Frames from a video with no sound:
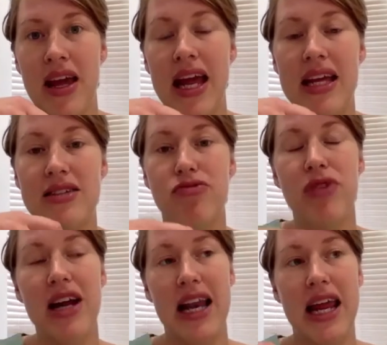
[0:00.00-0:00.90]
It's
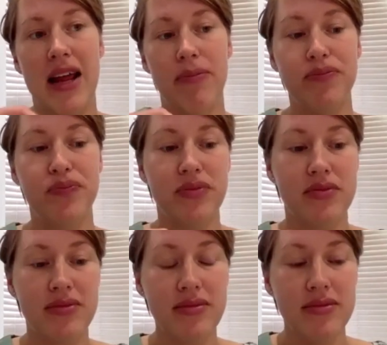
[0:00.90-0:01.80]
really,
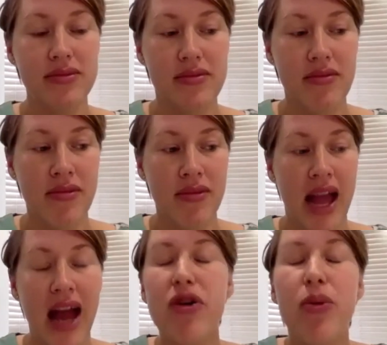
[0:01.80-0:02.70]

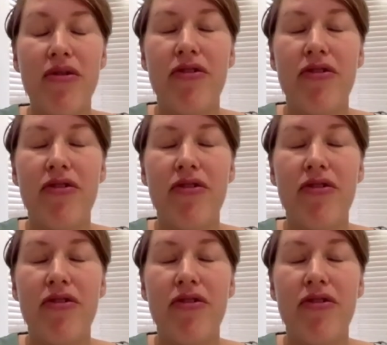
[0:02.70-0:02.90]
everyone